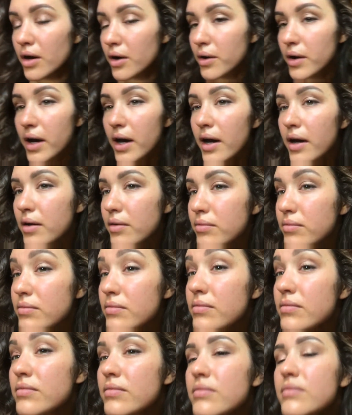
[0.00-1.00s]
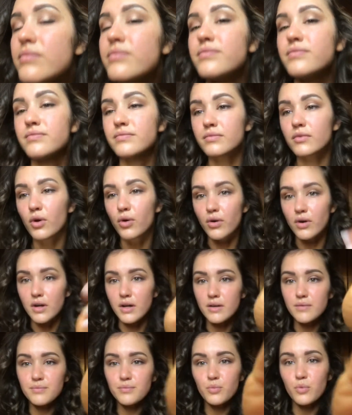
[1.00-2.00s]
Okay. Hold
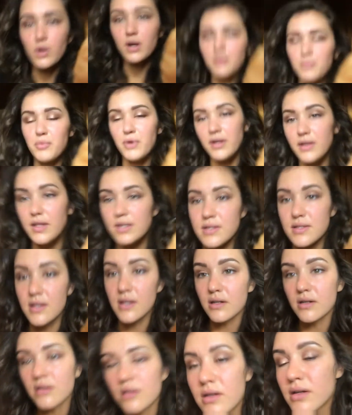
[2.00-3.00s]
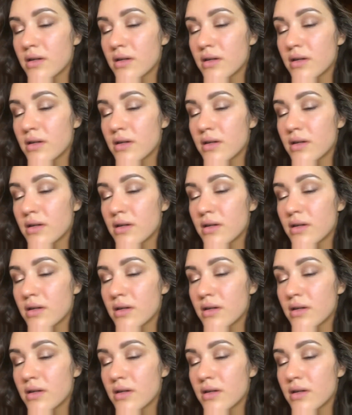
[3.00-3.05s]
on. We're gonna bring this in.